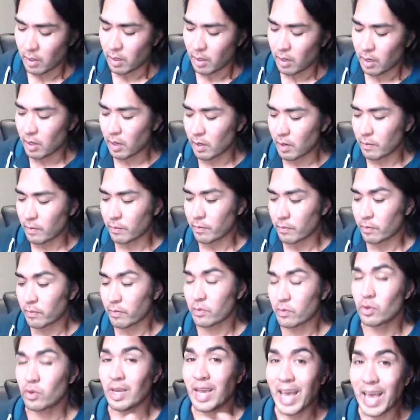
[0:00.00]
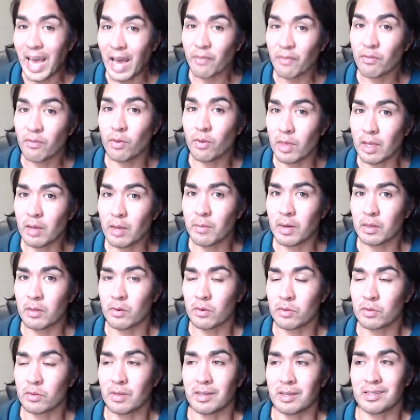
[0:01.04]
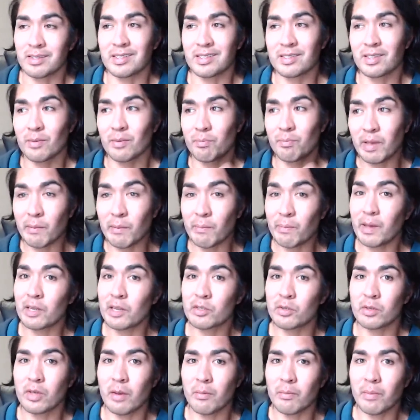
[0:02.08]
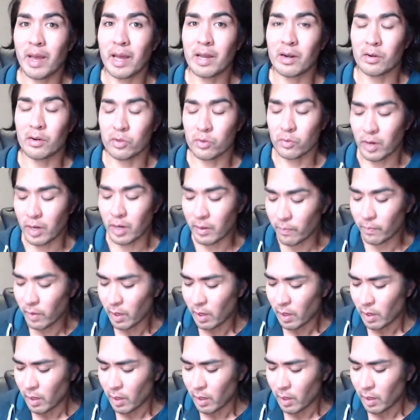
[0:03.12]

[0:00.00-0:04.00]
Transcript: Um, so you have to think about those things. It's the big picture that matters, right?